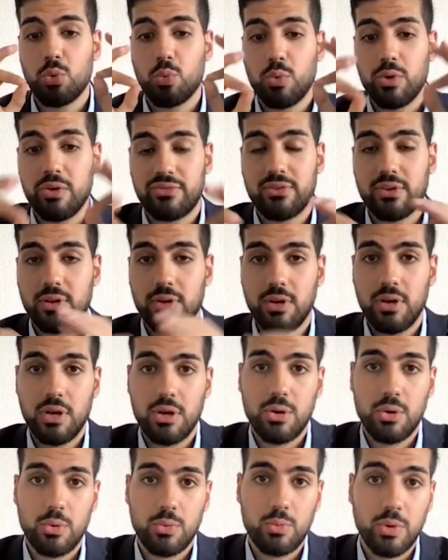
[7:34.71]
we
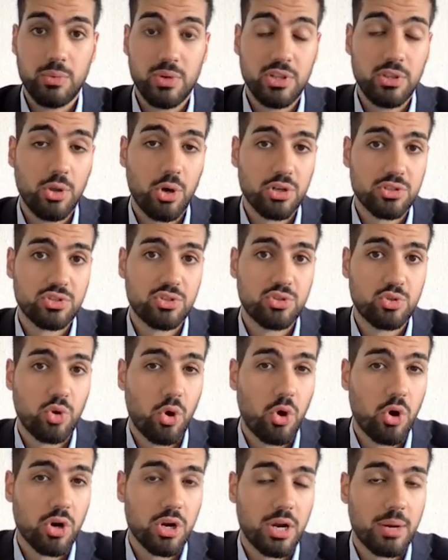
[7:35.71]
will not
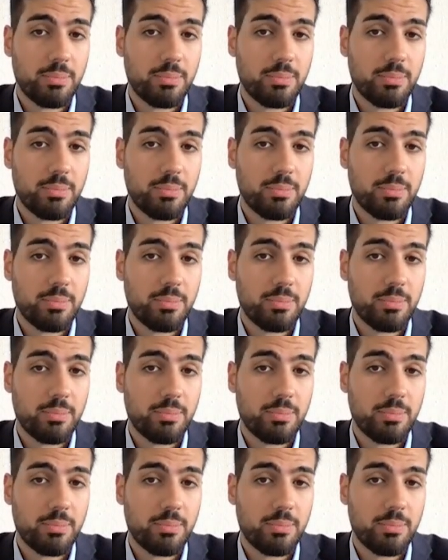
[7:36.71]
talk